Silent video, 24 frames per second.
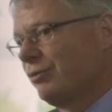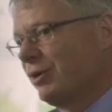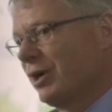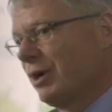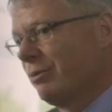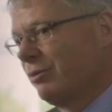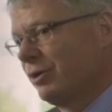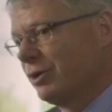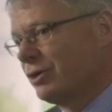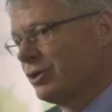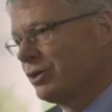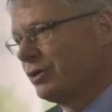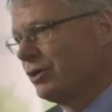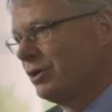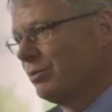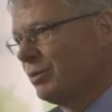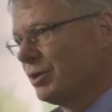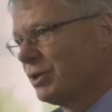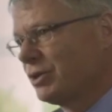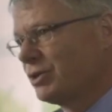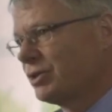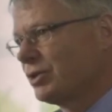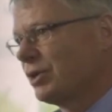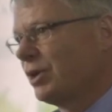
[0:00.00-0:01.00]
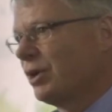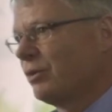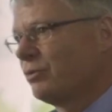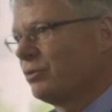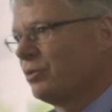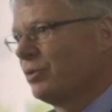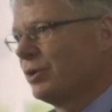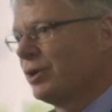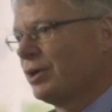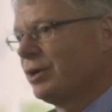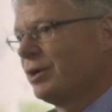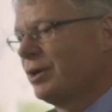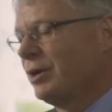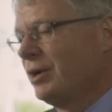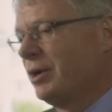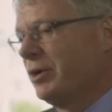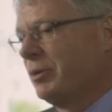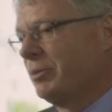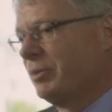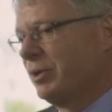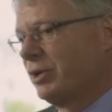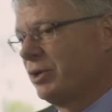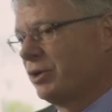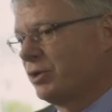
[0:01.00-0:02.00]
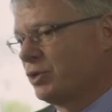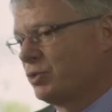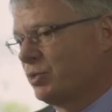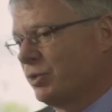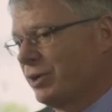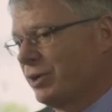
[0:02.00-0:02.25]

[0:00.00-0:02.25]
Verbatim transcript: fabric genomics software because